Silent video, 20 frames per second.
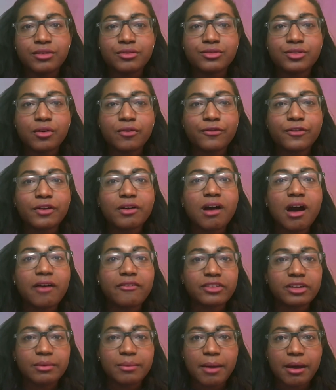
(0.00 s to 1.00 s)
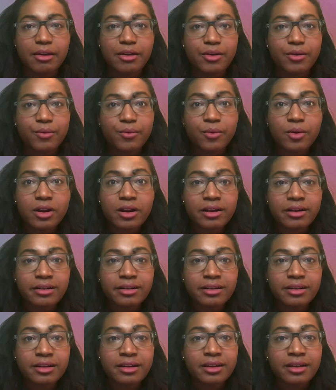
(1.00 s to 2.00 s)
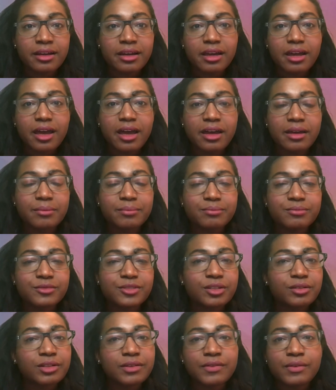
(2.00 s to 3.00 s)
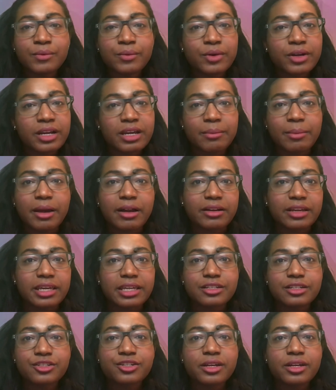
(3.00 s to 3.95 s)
you don't feel confident about your work, don't even worry about it.